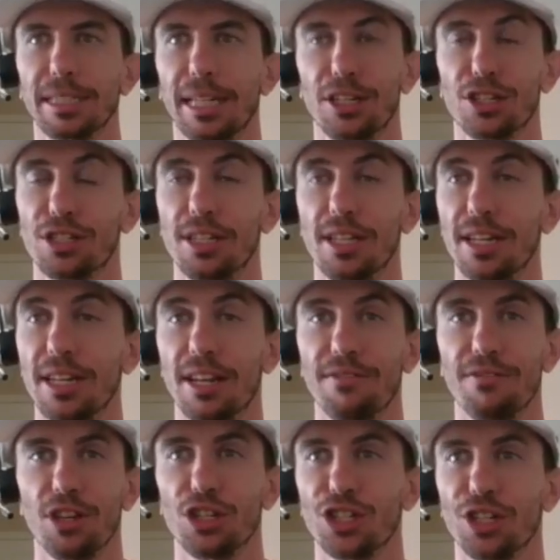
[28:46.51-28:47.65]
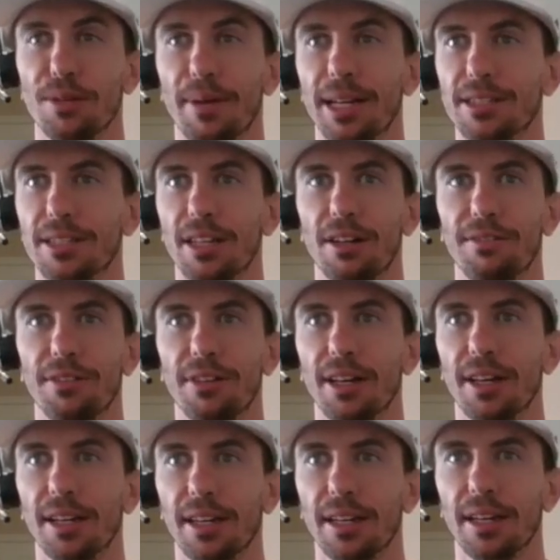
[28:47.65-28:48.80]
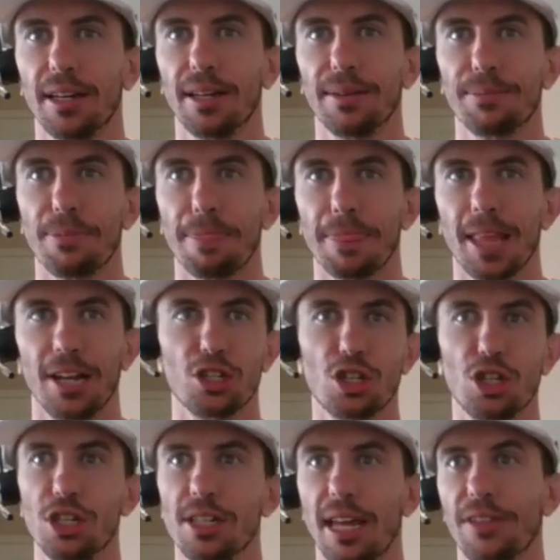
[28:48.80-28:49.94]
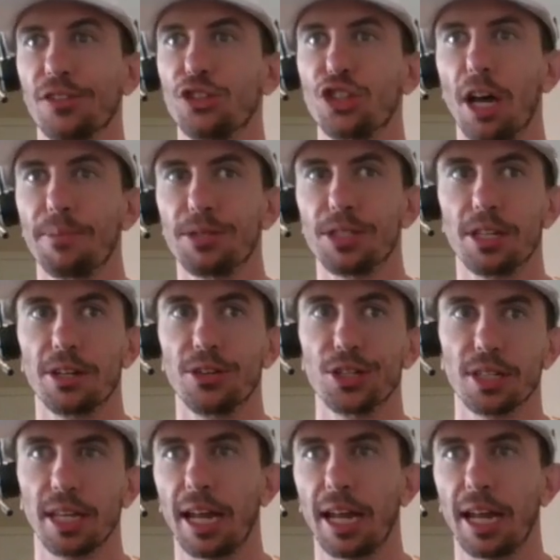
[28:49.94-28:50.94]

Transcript: I just didn't envision myself like, uh, I just couldn't take the job seriously.